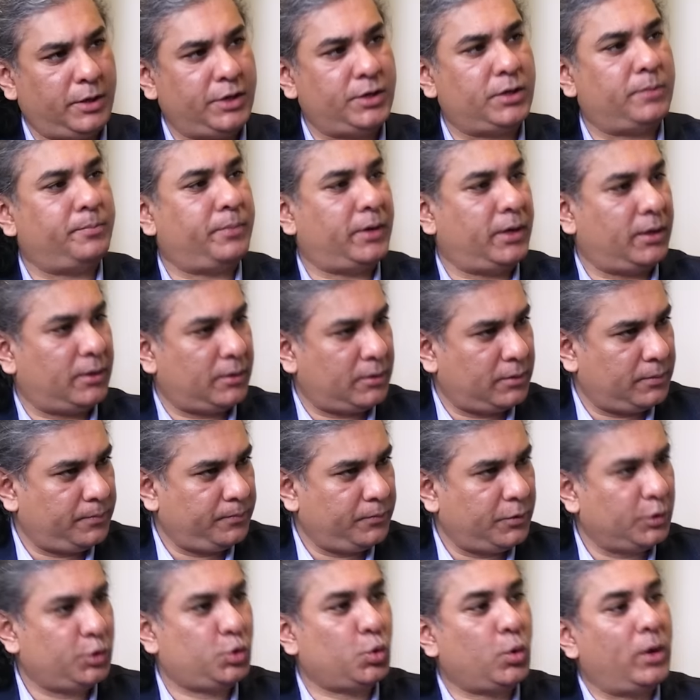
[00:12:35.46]
British
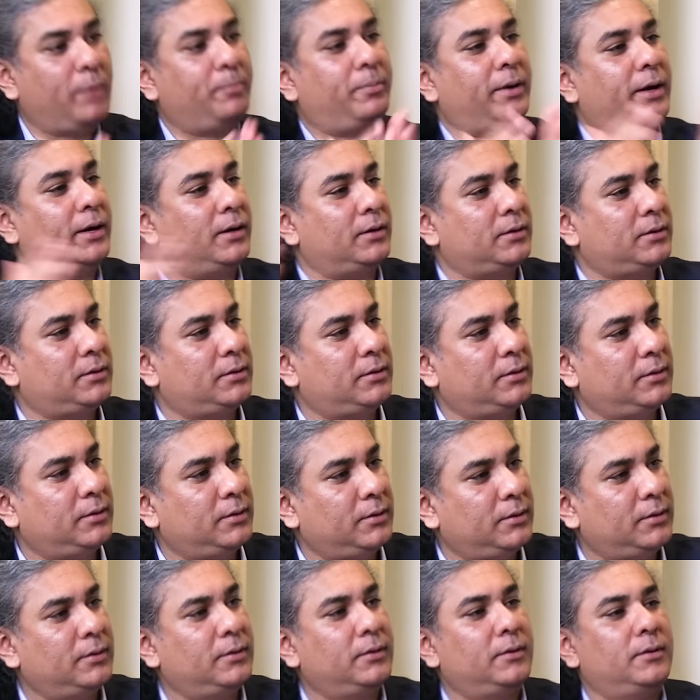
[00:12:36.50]
Empire. Two empires.
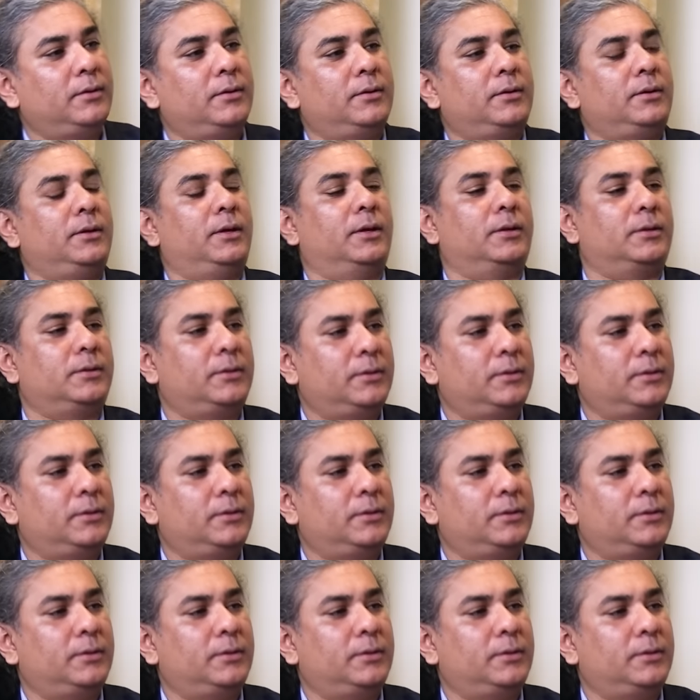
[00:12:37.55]
And that